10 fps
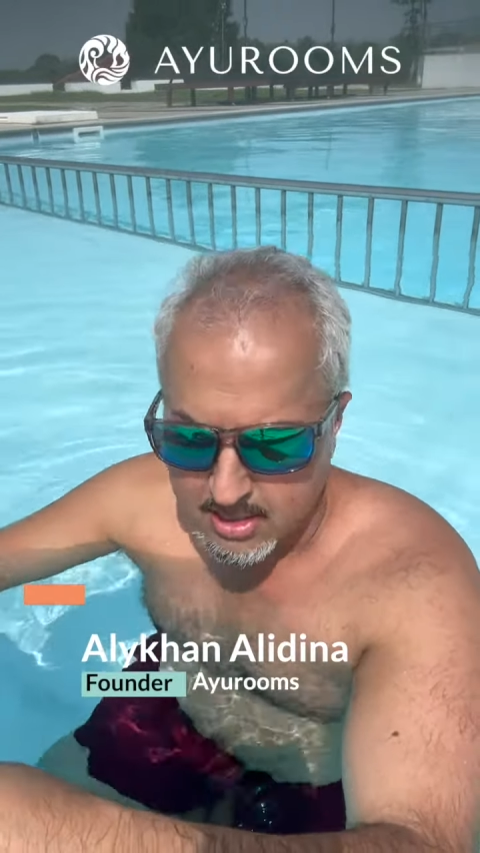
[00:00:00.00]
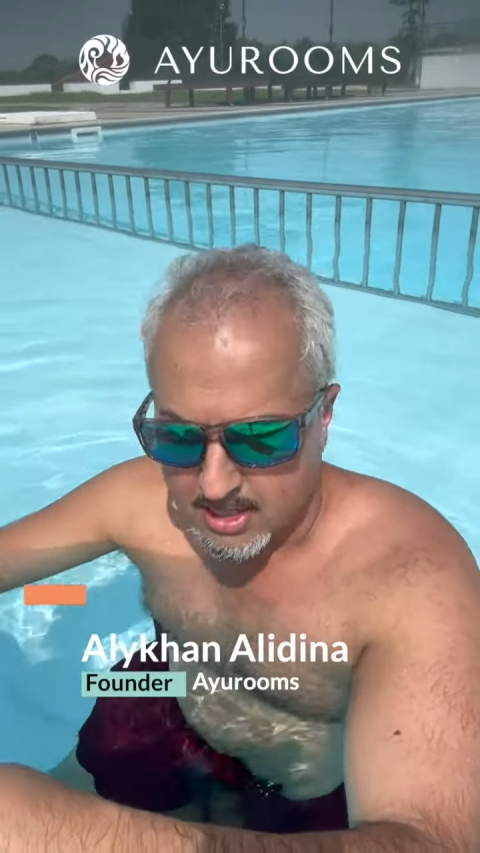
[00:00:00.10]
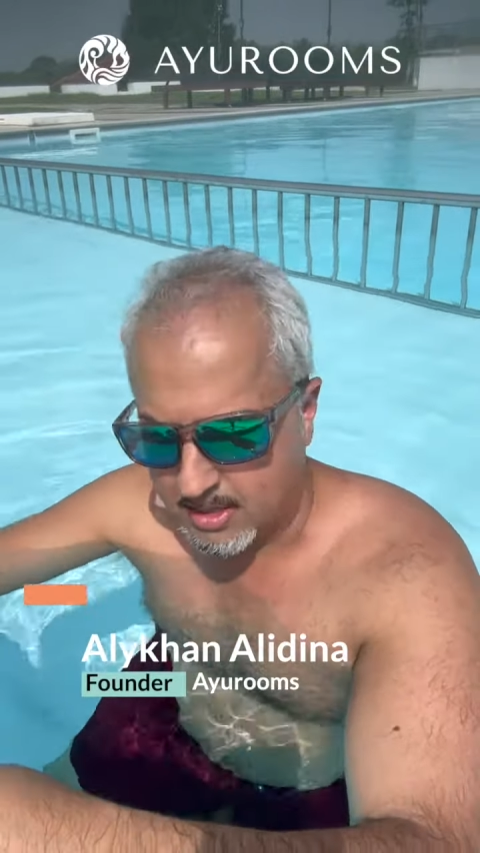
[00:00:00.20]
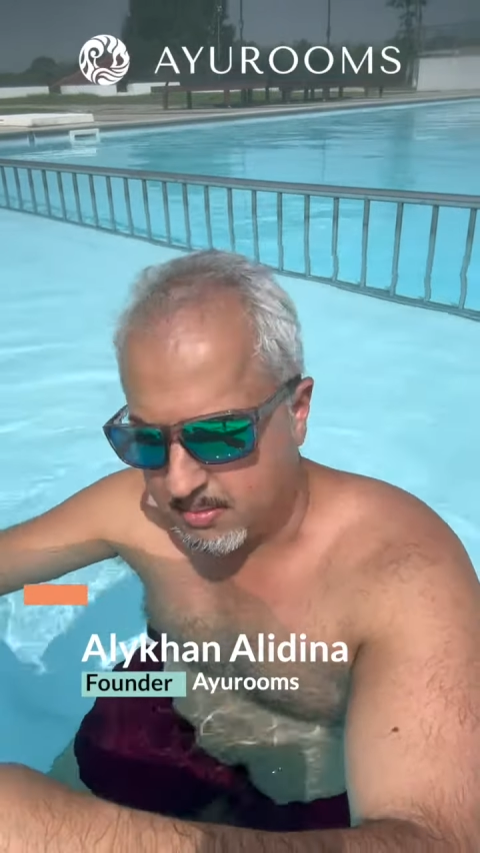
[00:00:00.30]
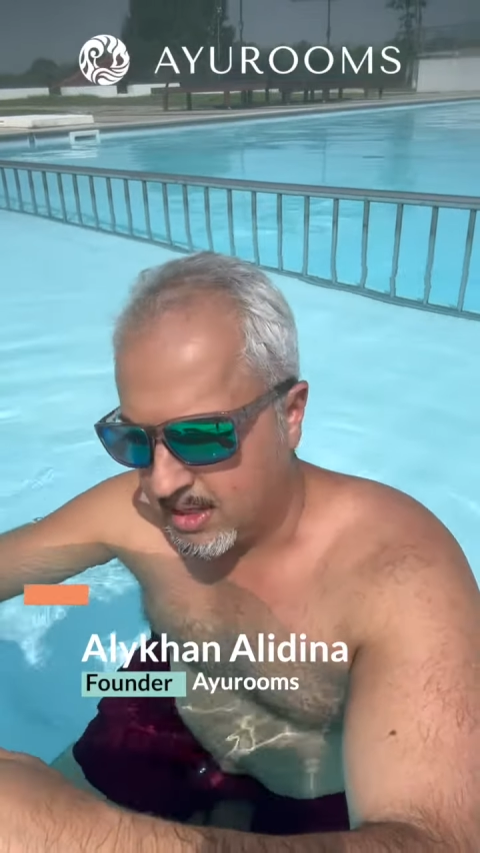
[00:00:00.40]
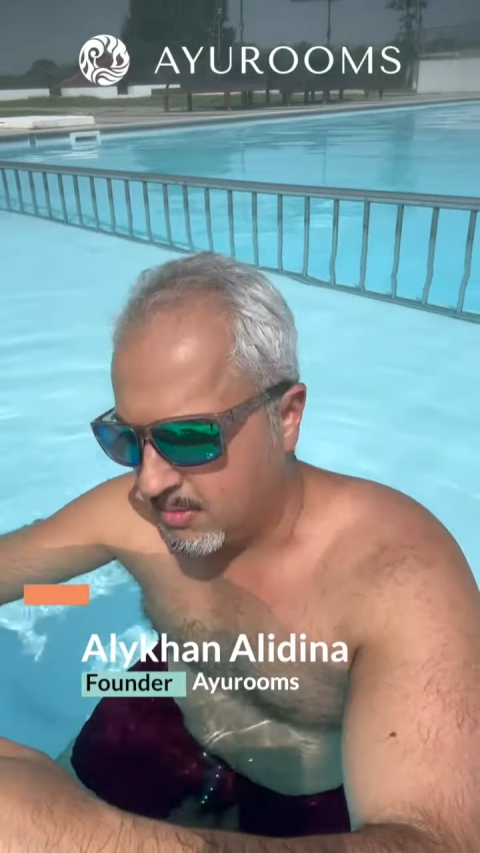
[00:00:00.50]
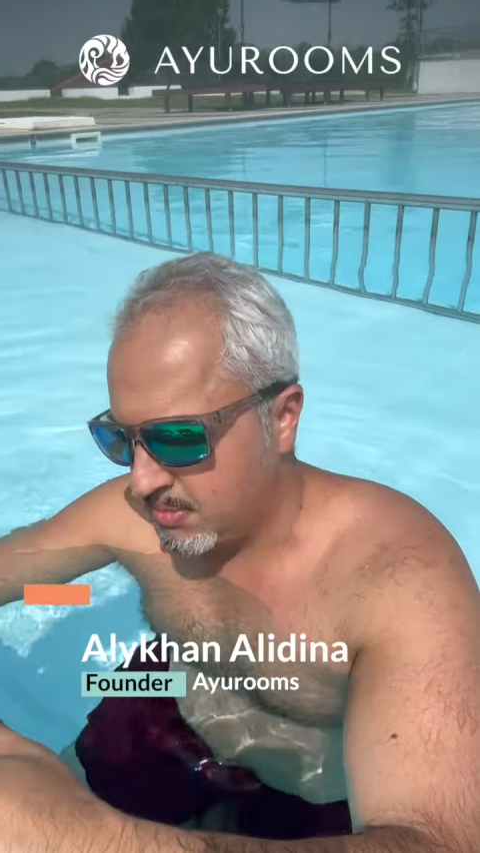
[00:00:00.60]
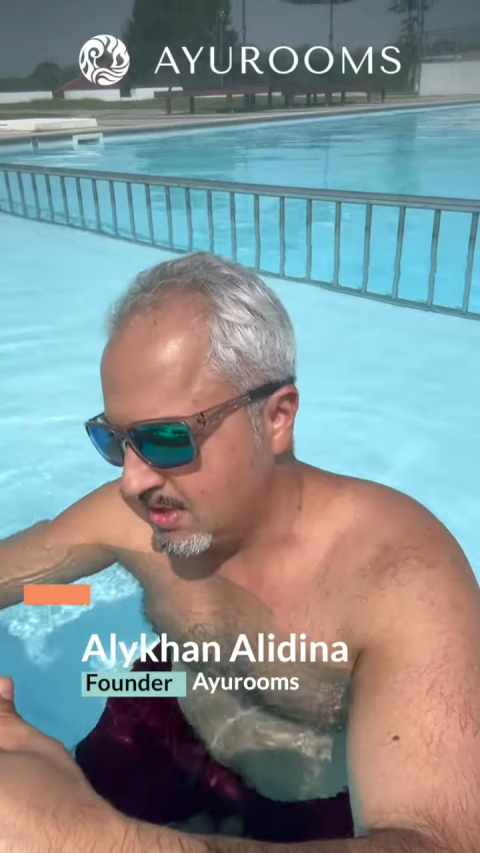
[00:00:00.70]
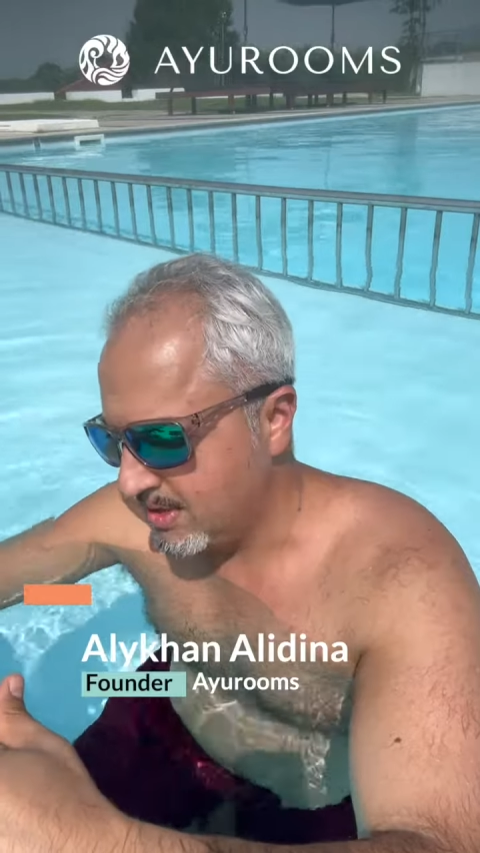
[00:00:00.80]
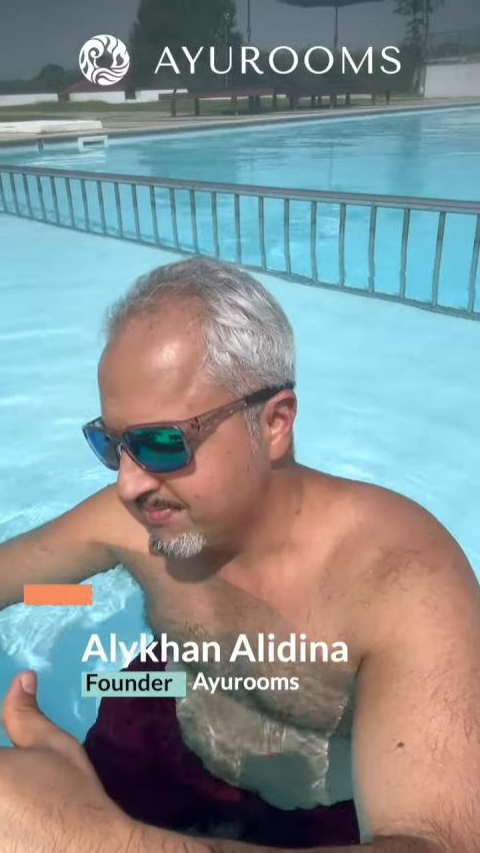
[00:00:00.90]
it may
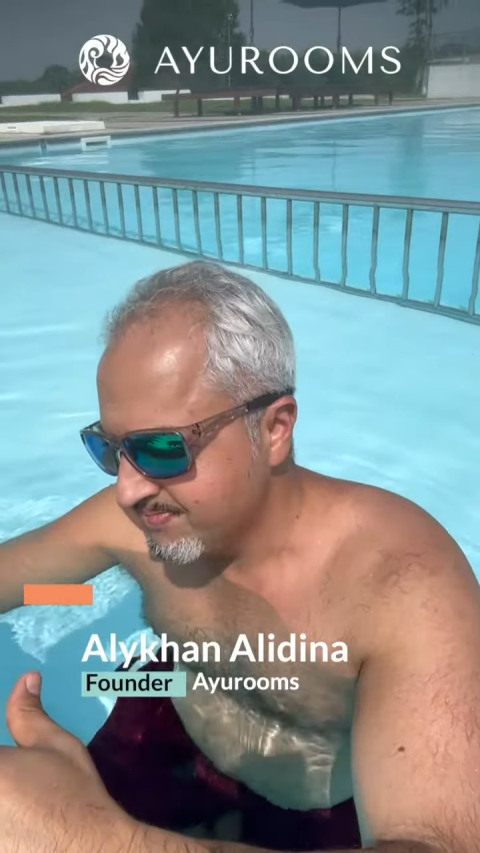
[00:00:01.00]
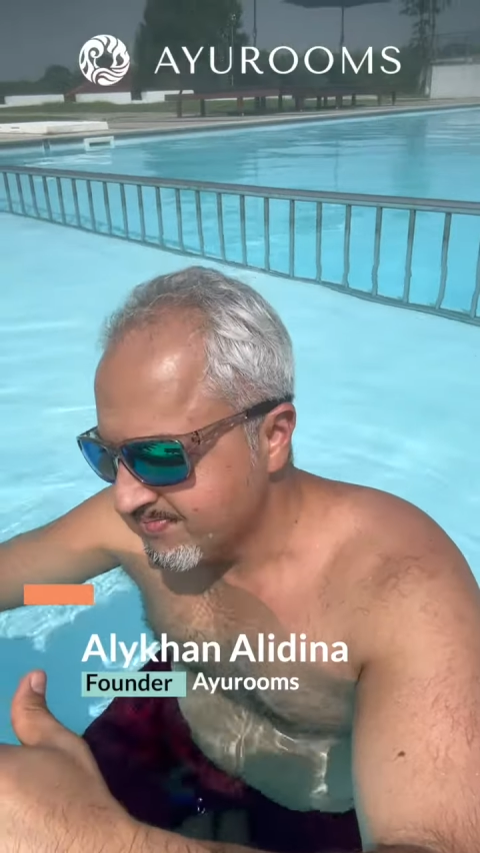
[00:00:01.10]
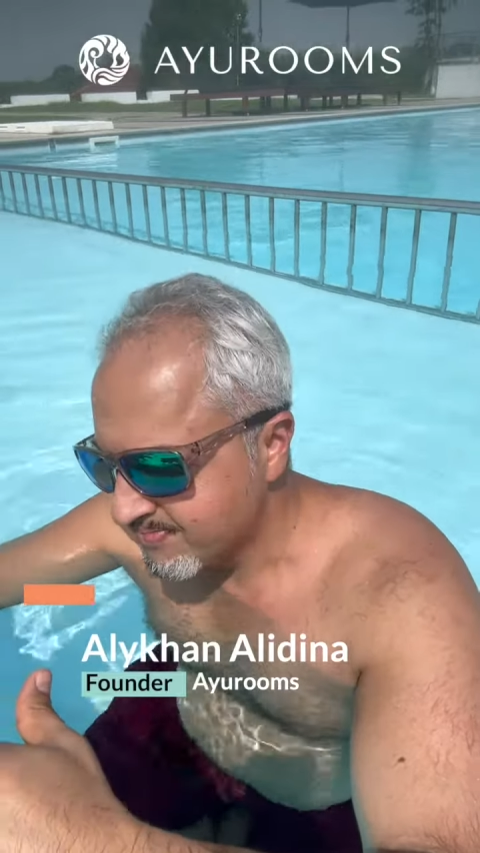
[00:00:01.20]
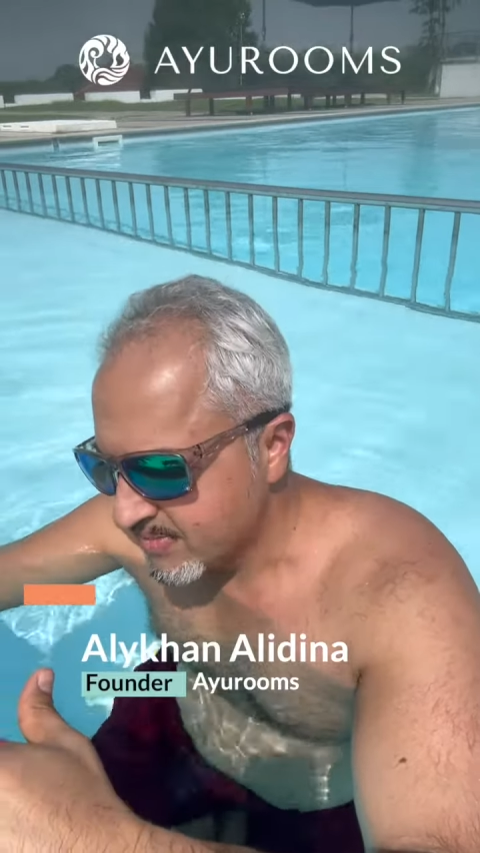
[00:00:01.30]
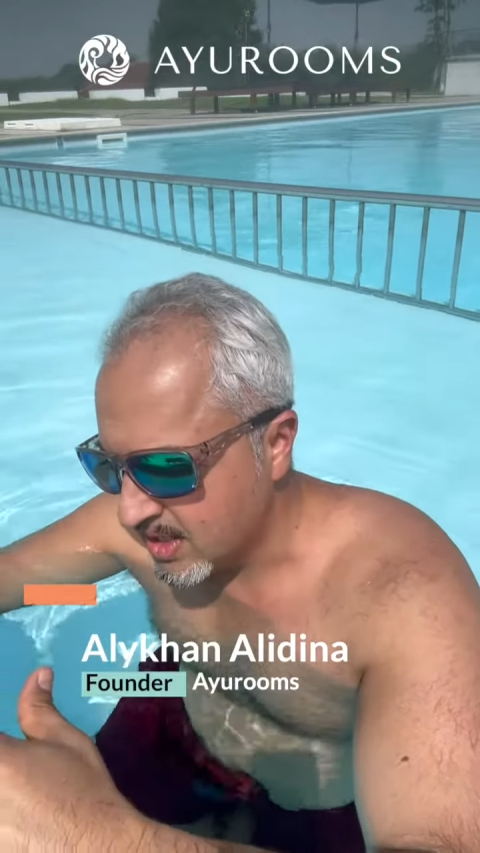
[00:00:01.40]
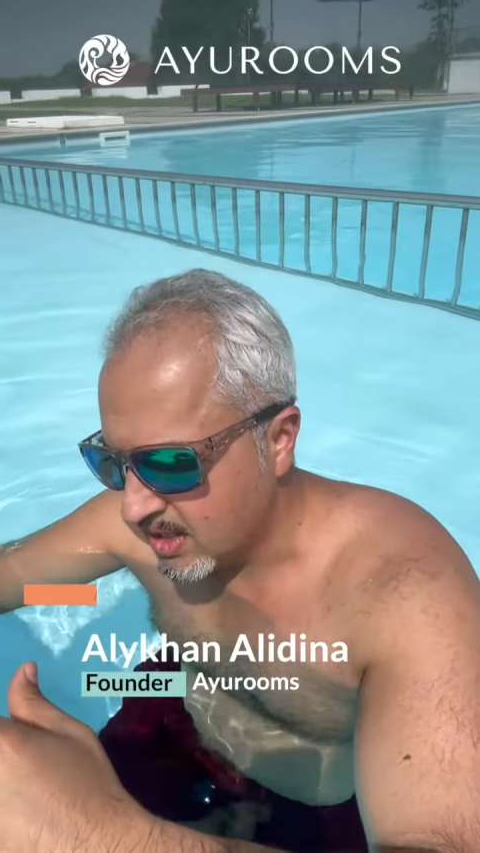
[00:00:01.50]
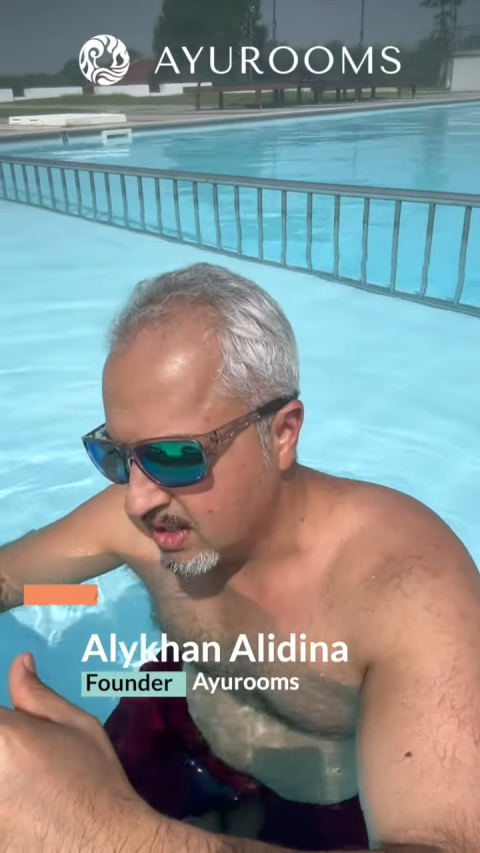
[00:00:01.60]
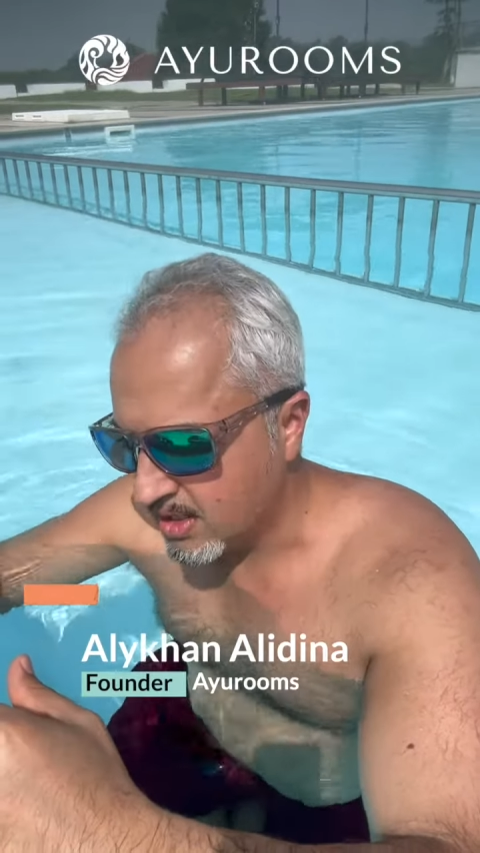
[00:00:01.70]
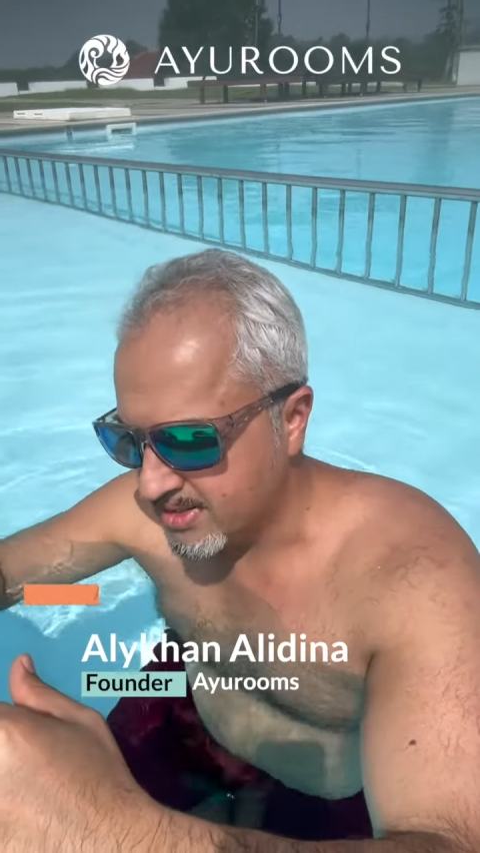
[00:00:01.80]
be a